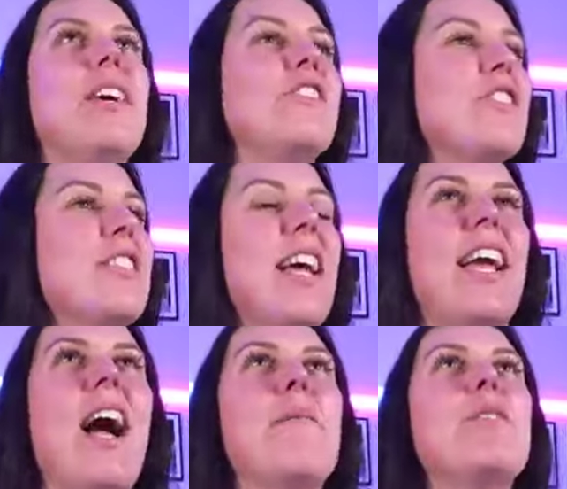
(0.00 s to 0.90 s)
They're just
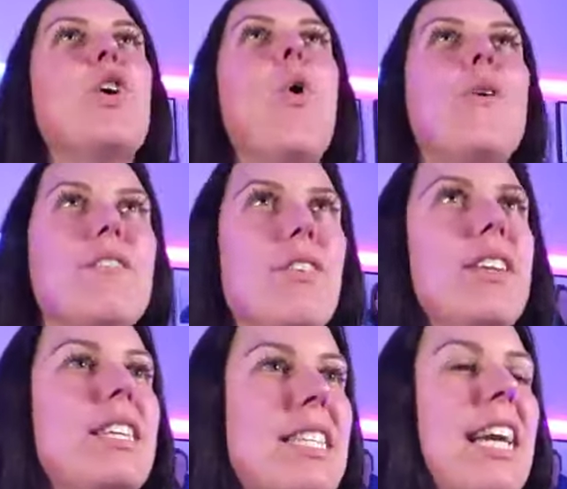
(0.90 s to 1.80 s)
like, I'm going for this.